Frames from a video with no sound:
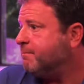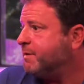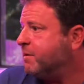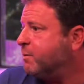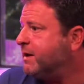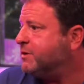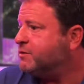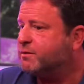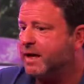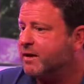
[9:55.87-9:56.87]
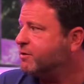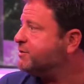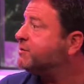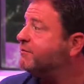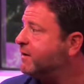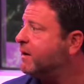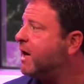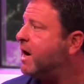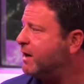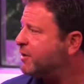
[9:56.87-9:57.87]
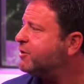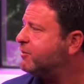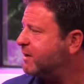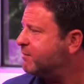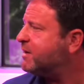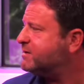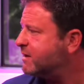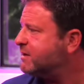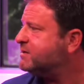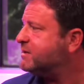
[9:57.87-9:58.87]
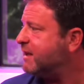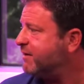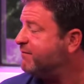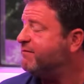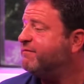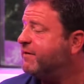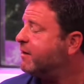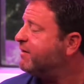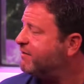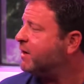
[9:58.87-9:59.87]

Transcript: uh, but we do cater to very high acuity residents that have very,